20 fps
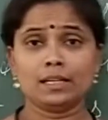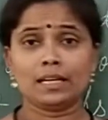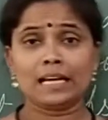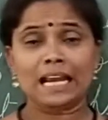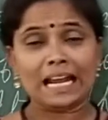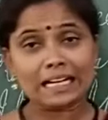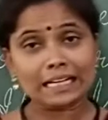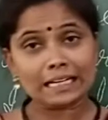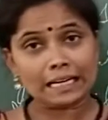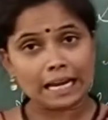
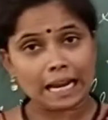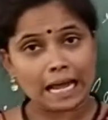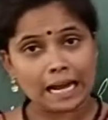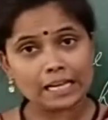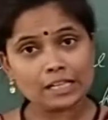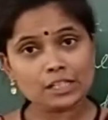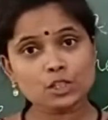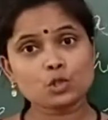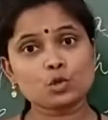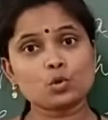like
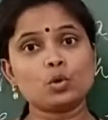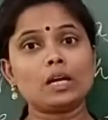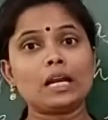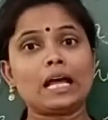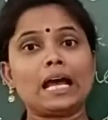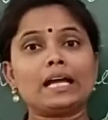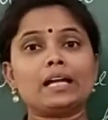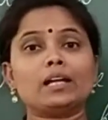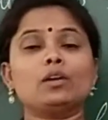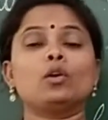line to
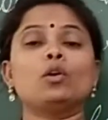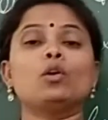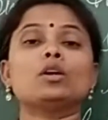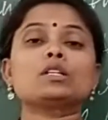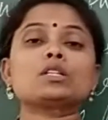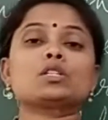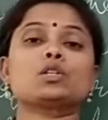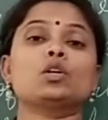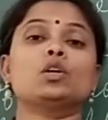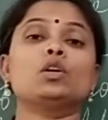line
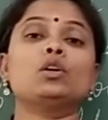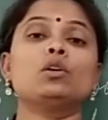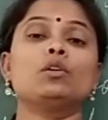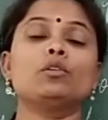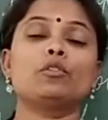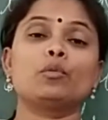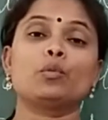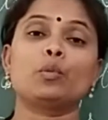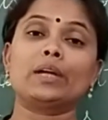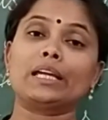also
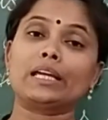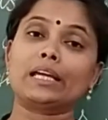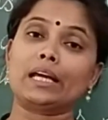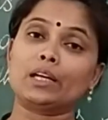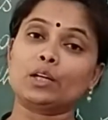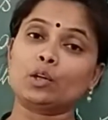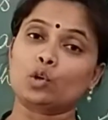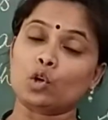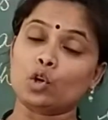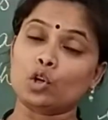we
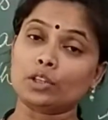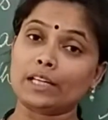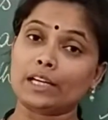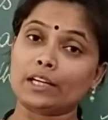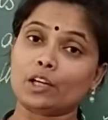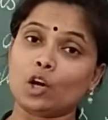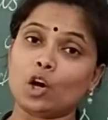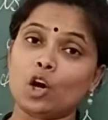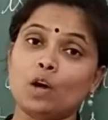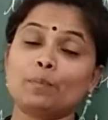can grow the
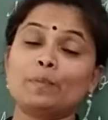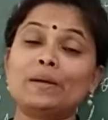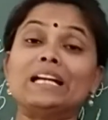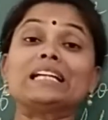crop.